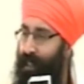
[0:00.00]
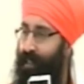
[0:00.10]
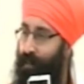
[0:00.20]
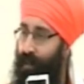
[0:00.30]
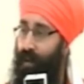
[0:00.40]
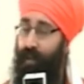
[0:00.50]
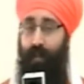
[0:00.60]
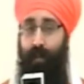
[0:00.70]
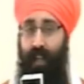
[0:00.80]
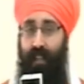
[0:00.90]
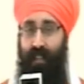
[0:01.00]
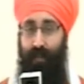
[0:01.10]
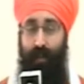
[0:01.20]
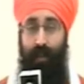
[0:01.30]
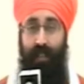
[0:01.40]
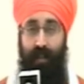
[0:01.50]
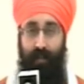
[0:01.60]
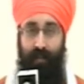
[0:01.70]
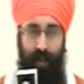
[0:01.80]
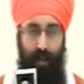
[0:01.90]
must be some gautak behind this. There must be
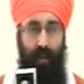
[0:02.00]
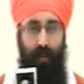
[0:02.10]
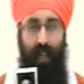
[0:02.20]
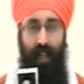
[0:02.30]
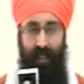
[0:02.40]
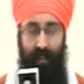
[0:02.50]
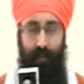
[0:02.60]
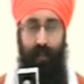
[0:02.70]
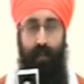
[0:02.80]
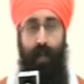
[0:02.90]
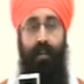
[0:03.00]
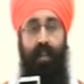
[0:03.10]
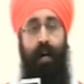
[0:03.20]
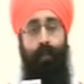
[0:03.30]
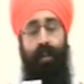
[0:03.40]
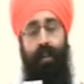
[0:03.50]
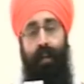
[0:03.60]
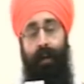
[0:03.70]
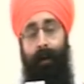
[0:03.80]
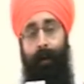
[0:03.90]
some miracle behind this. Something's about to happen.
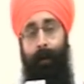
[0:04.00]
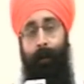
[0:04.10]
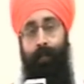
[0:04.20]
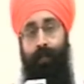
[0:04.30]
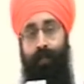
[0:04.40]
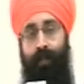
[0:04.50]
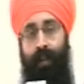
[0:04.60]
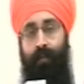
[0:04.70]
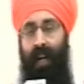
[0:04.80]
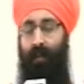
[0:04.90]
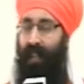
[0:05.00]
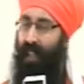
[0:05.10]
Bhai